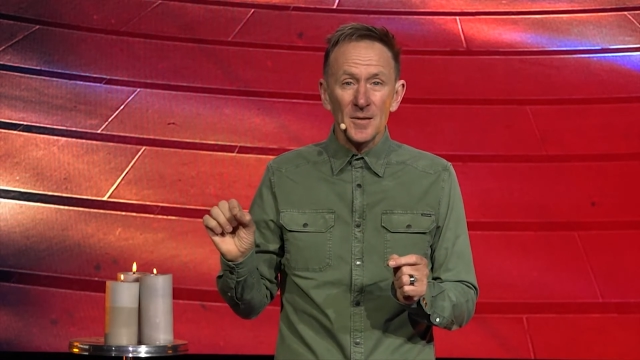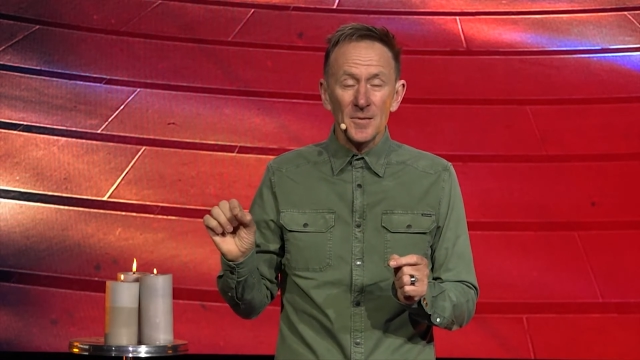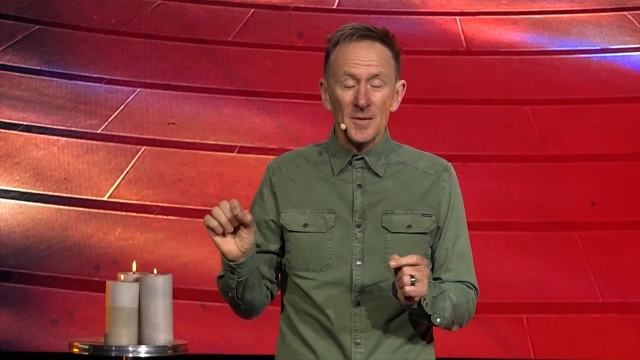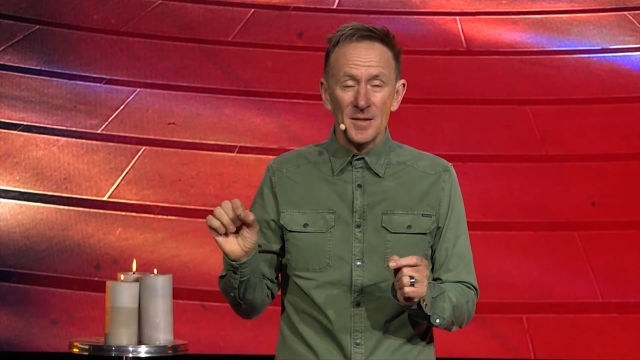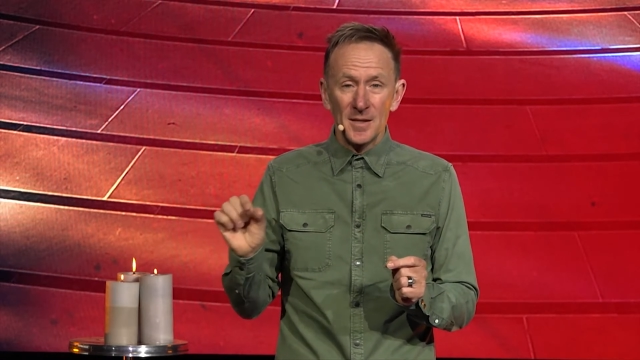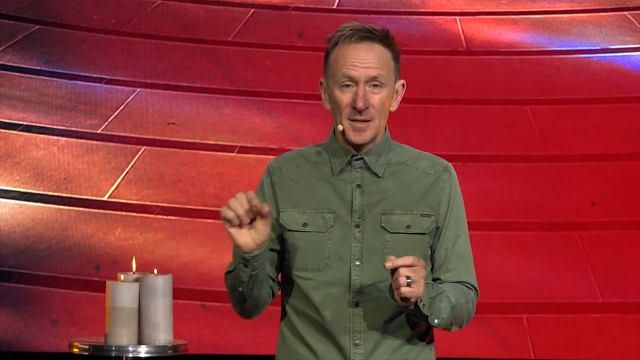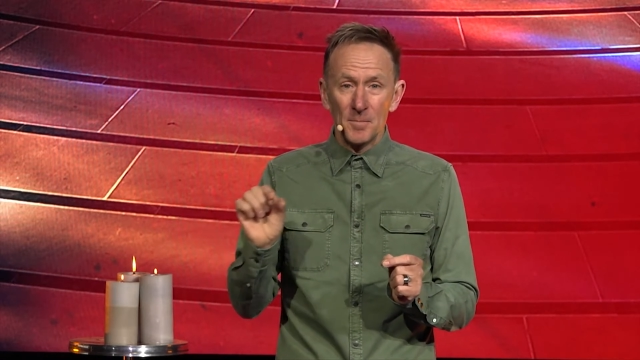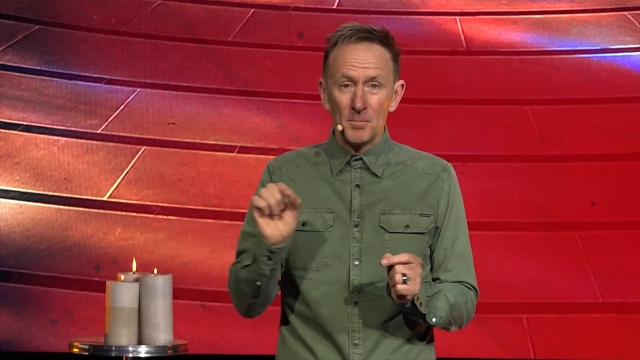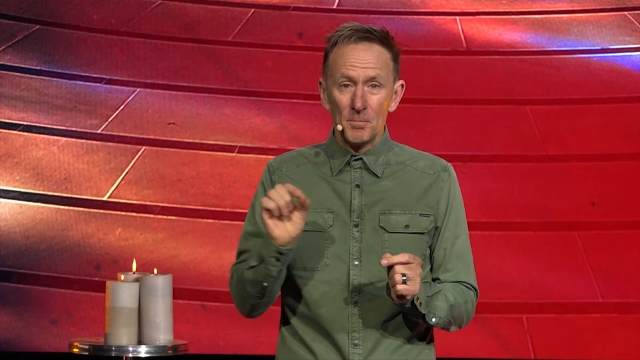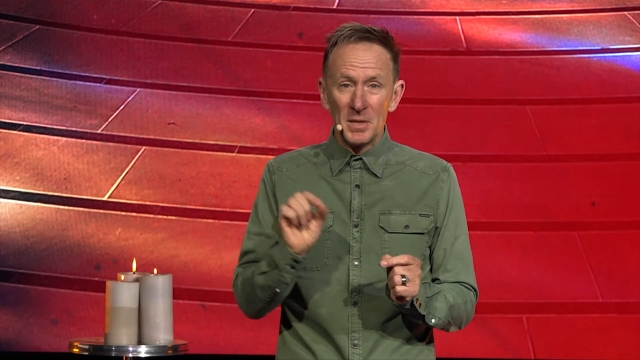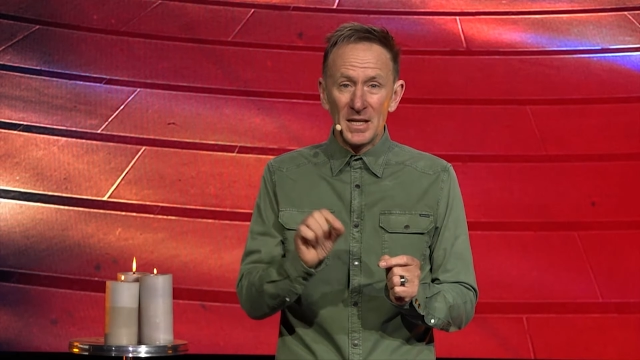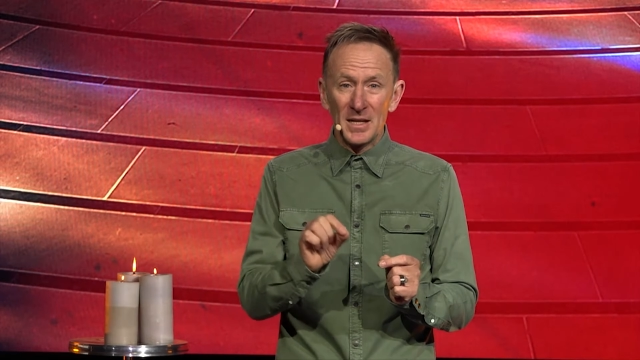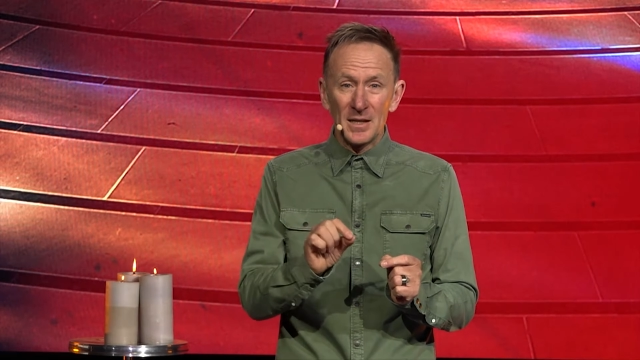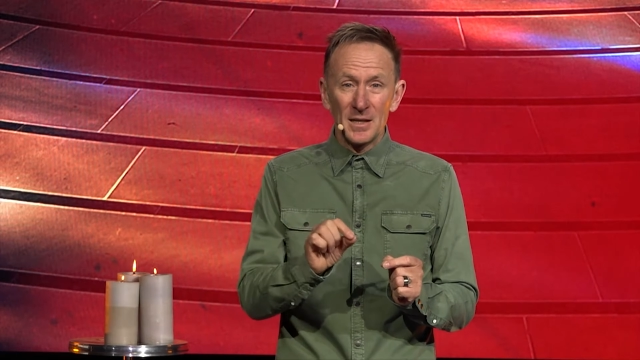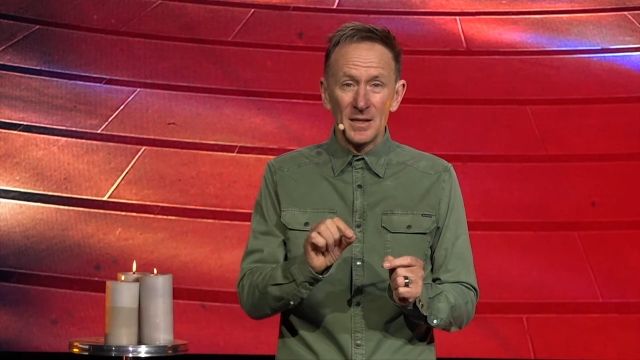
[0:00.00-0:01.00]
with a
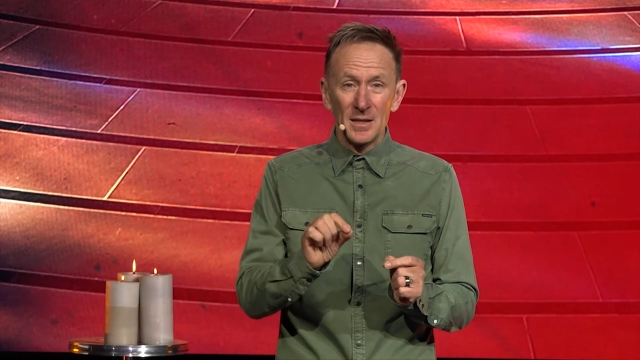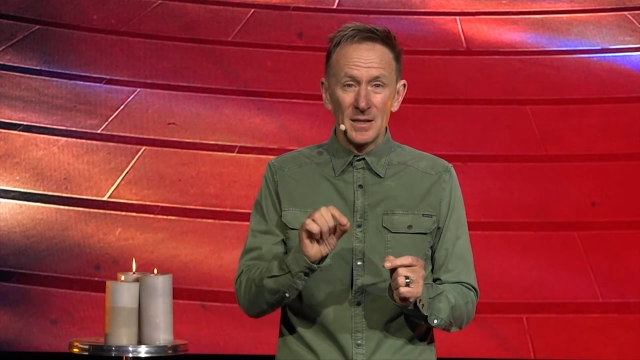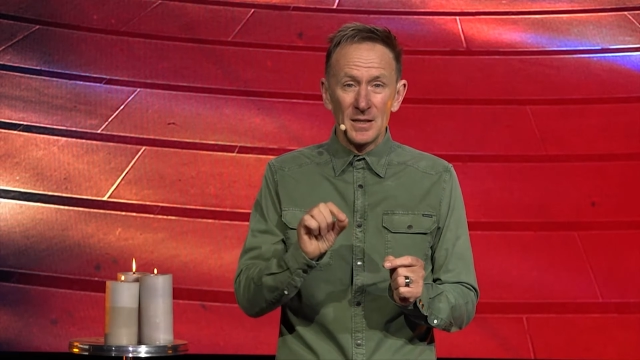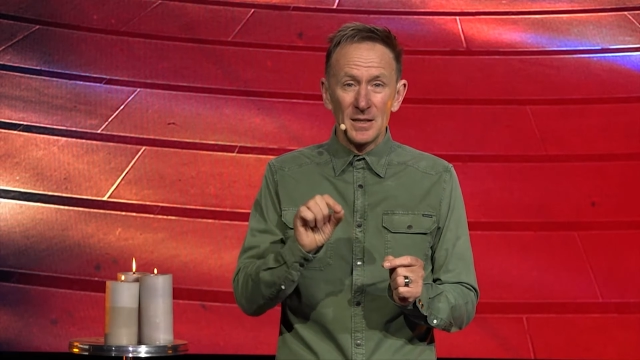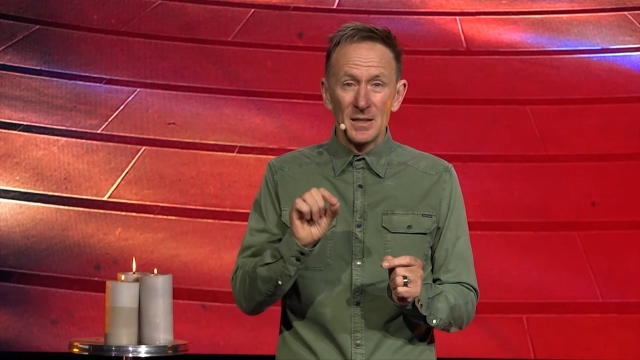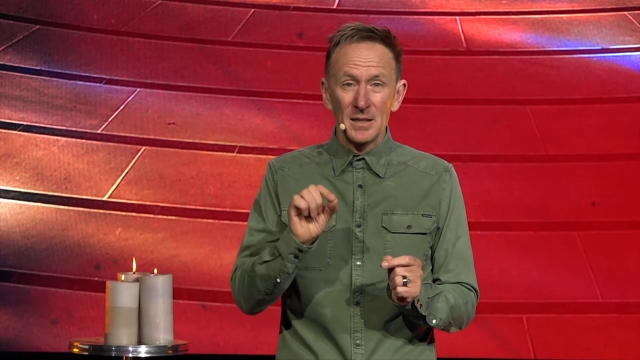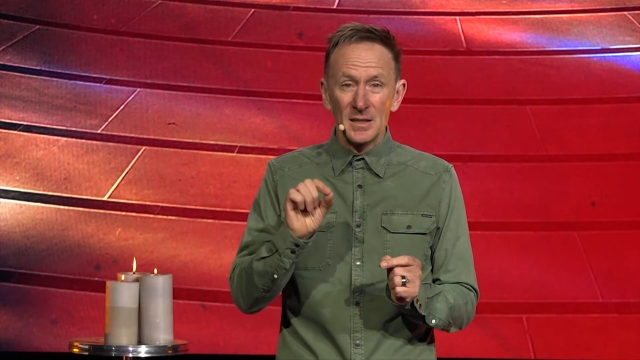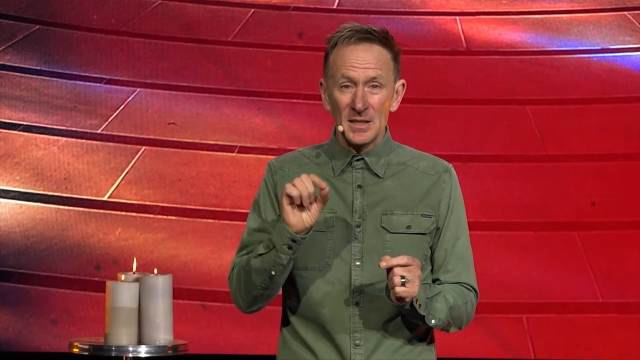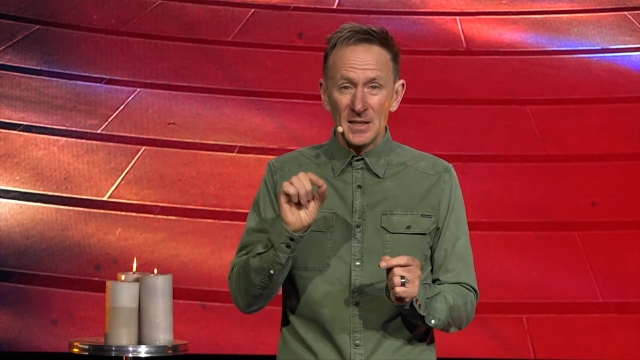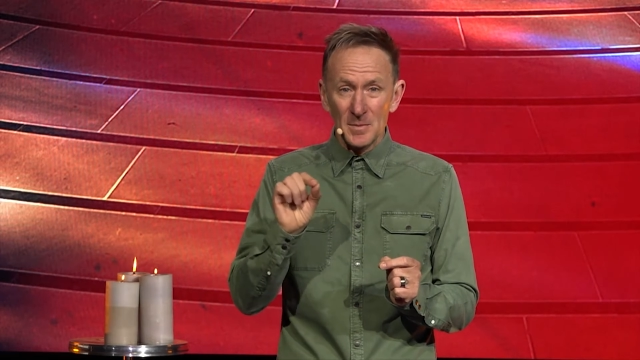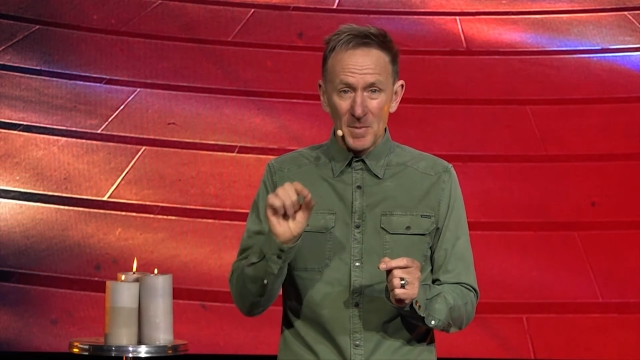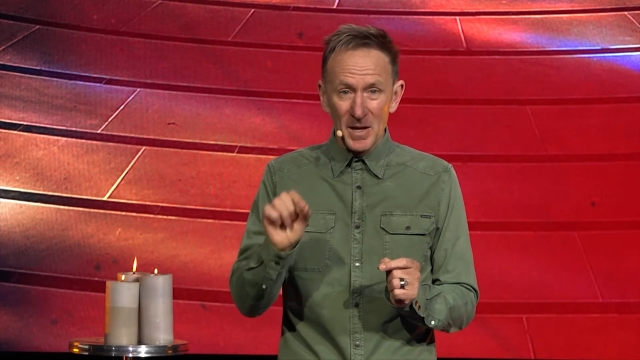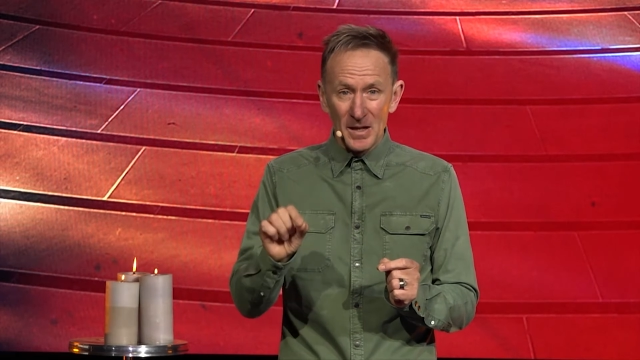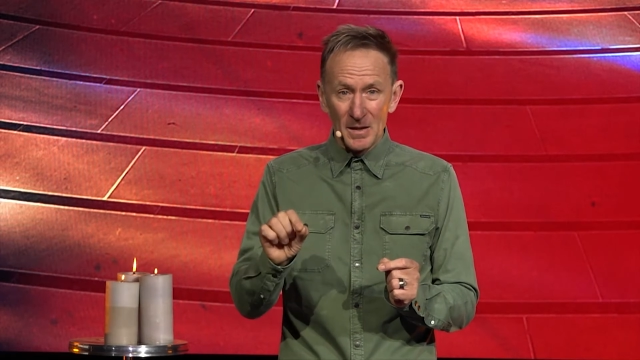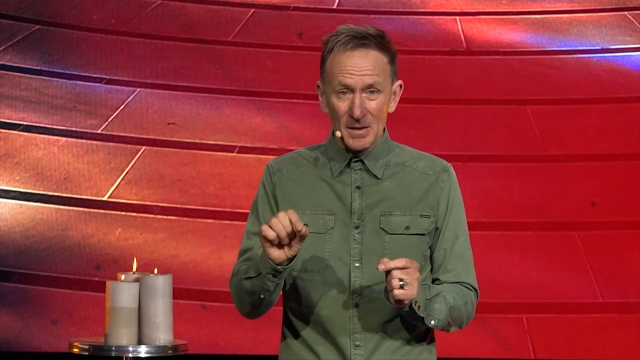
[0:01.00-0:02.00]
big
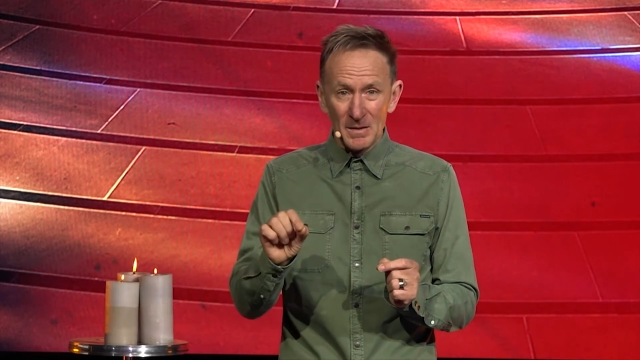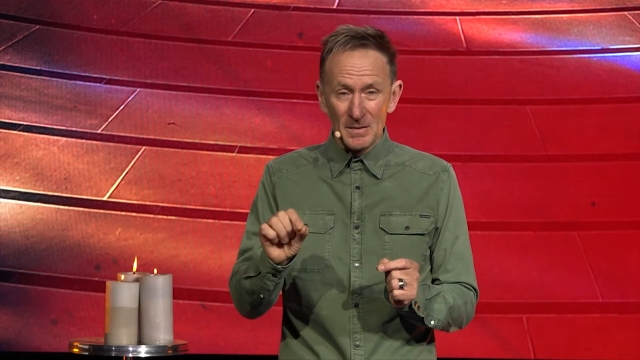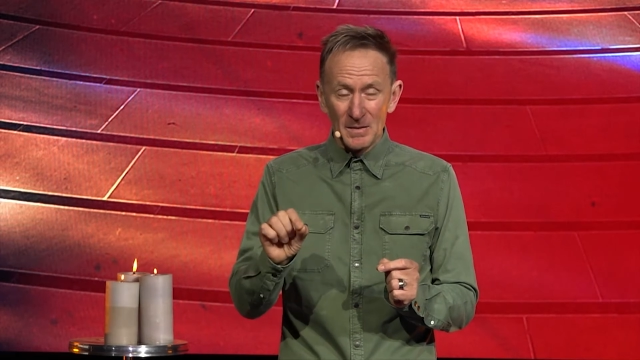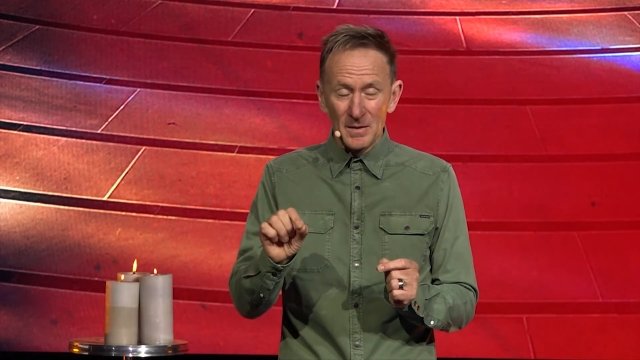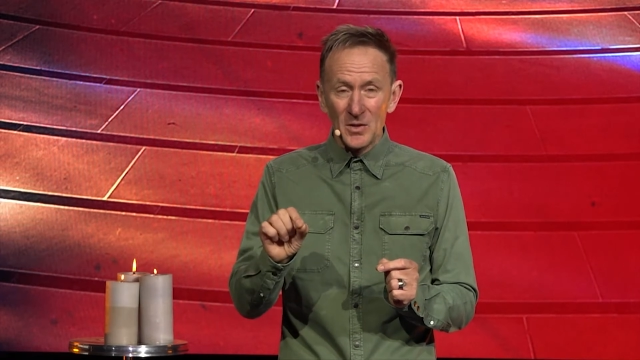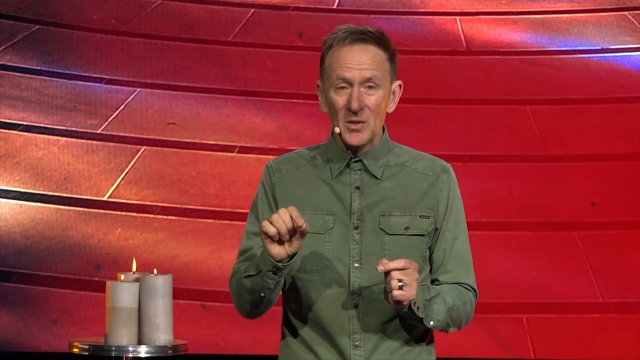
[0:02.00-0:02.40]
smell.